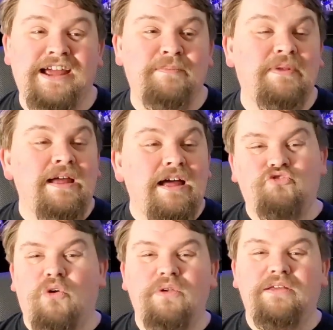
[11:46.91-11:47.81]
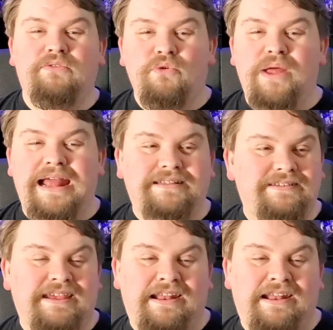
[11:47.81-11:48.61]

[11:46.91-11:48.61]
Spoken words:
I'm scrolling through Etsy,